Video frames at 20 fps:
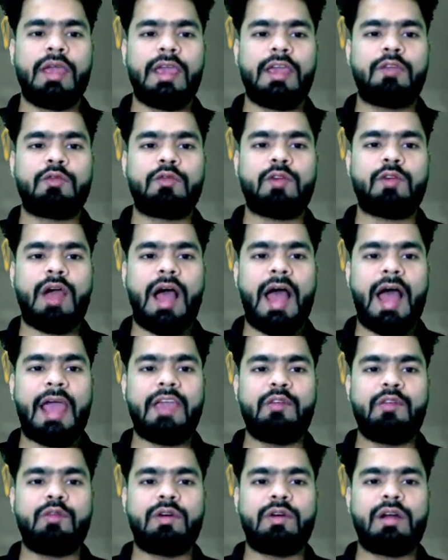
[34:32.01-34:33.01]
If
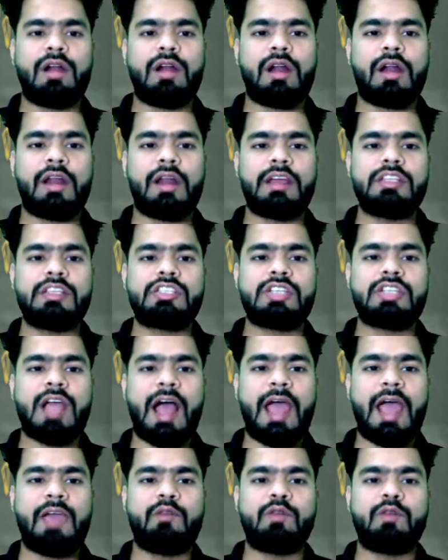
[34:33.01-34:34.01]
I were rich, I